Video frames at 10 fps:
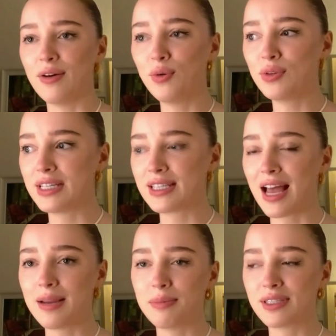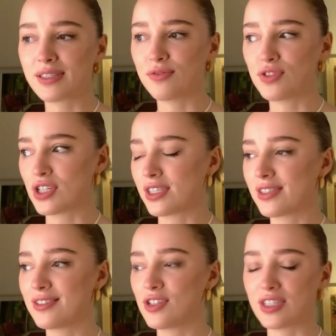and all these elements of
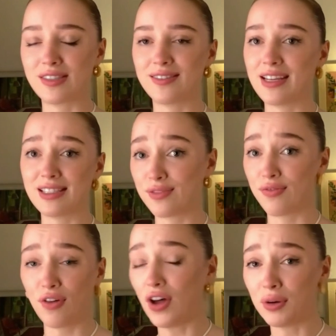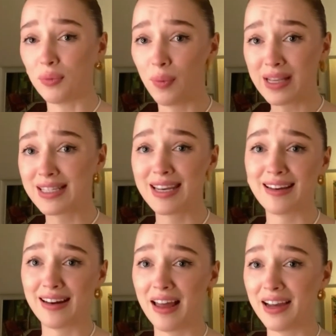just it's fun and
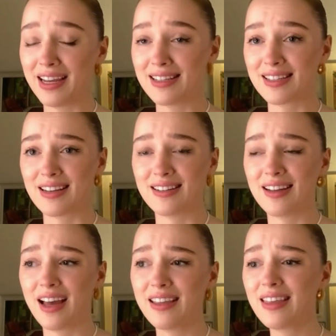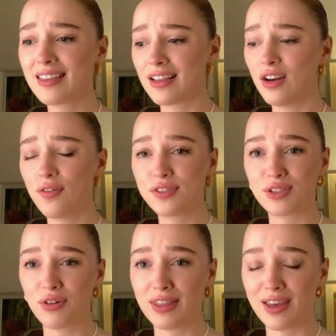witty and light. And I think the
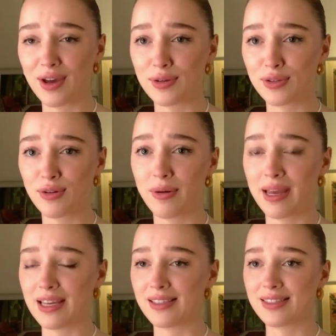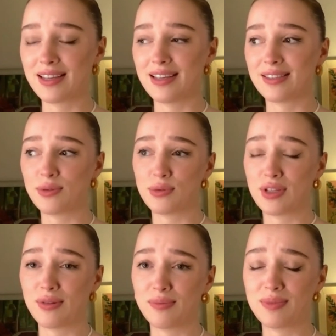love story that goes through it is
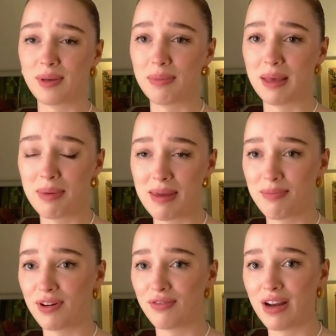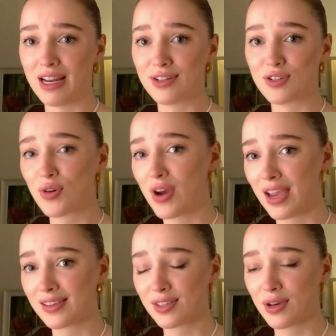also something people are really
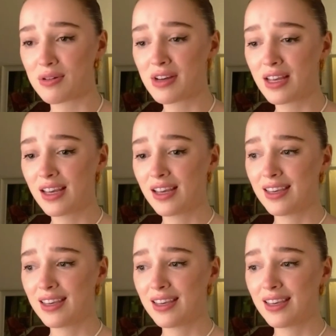enjoying. So